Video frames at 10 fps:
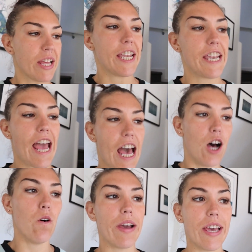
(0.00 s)
plan
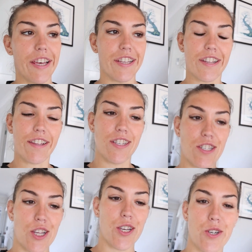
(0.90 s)
now is
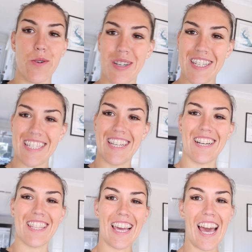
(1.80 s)
to
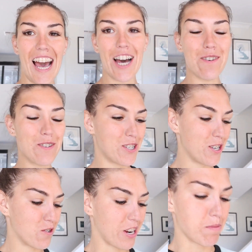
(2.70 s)
sit on the
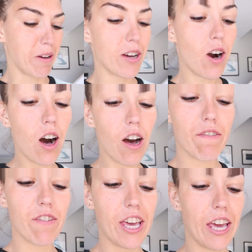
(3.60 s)
couch, drink my
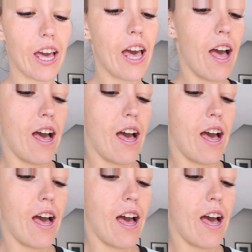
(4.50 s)
coffee.